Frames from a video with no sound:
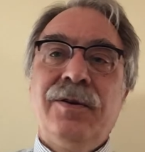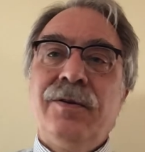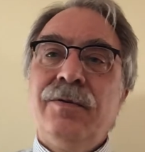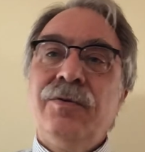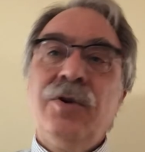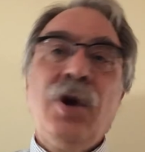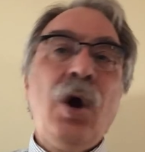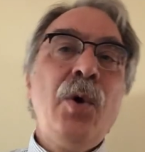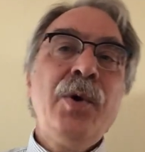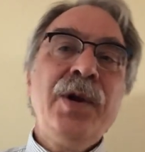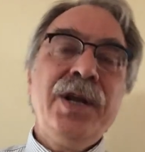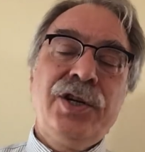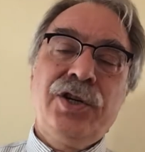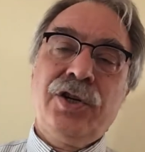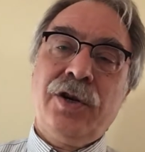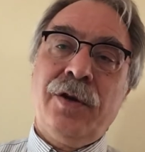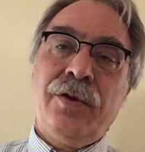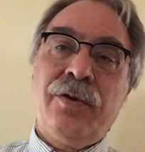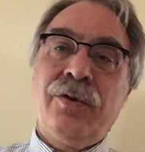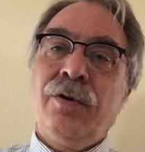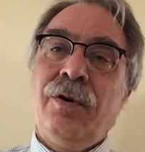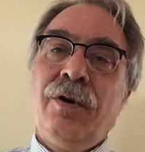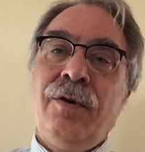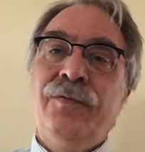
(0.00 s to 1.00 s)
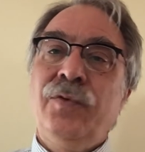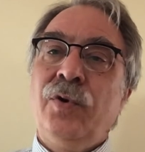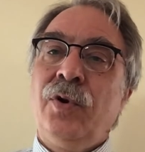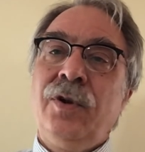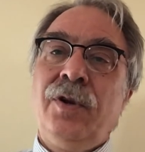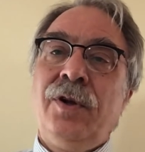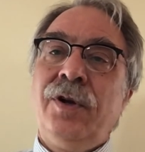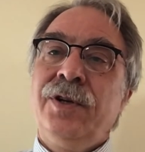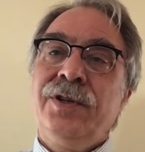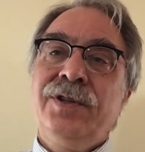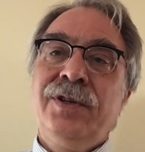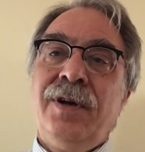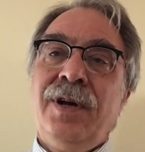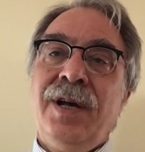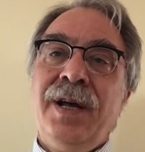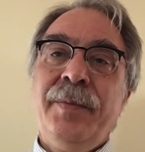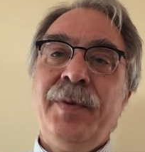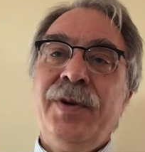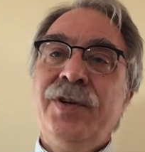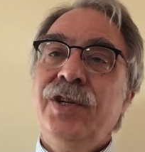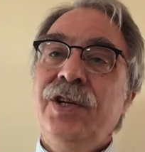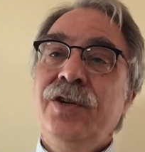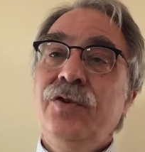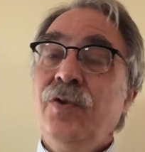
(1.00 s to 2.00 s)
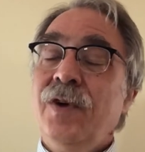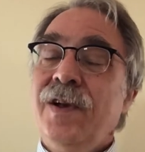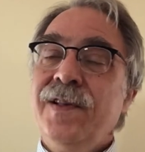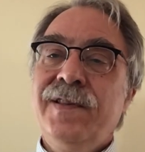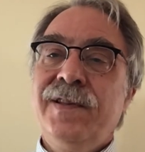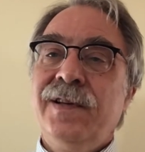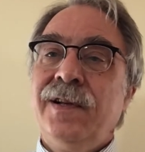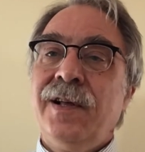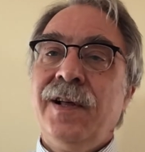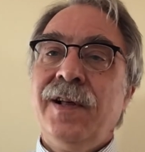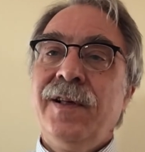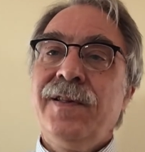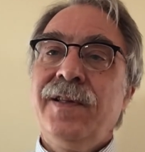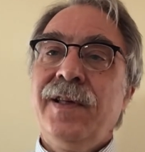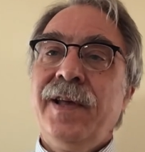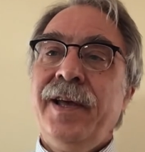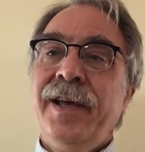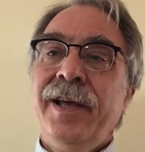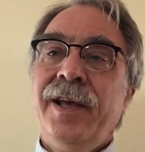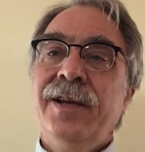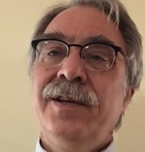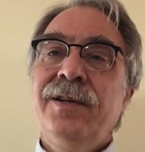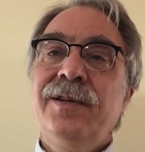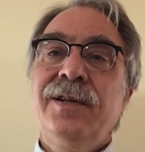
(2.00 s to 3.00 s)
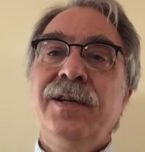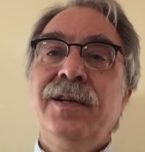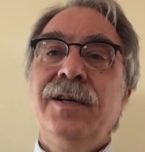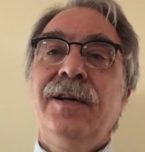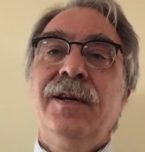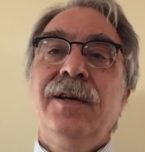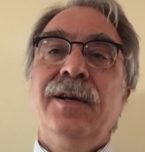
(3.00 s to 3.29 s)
known each other over a long time and she trusted us and